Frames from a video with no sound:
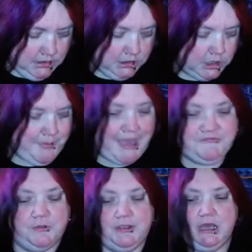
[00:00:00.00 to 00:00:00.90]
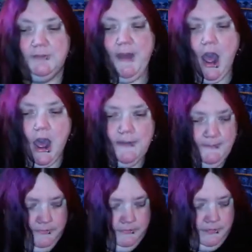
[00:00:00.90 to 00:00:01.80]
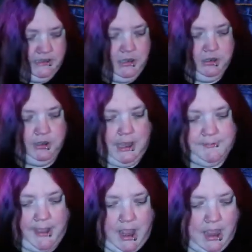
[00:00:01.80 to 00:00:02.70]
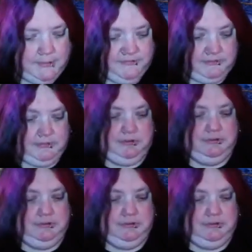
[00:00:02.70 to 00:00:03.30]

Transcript: Look, Peppa, we got a pop. I know you like pops.